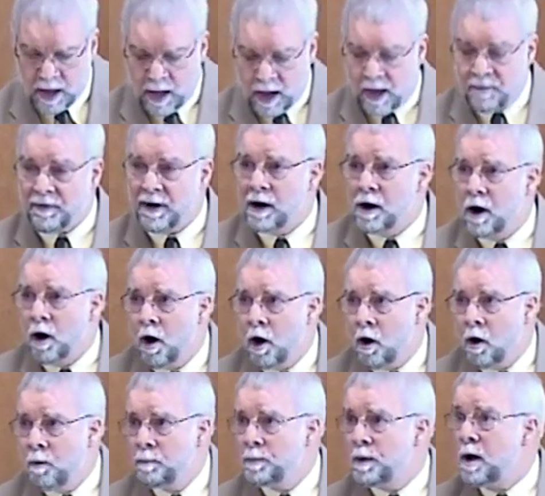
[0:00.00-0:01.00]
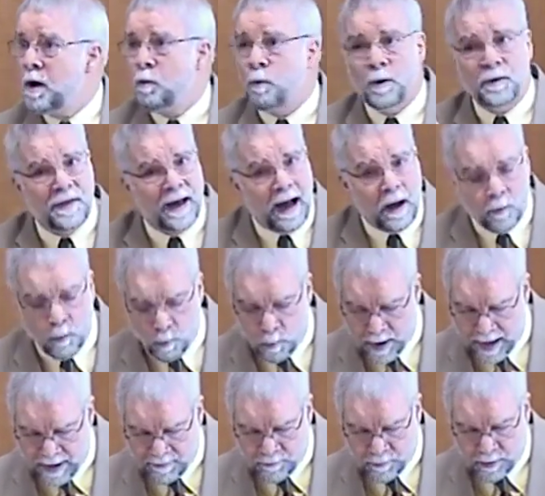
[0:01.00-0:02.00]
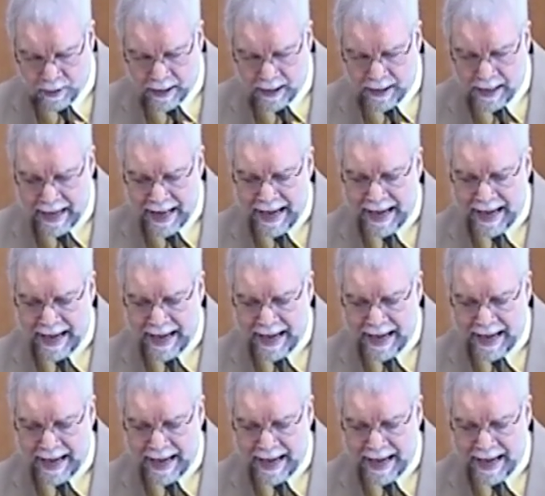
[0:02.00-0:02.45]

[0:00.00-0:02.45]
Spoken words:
of our hope without wavering,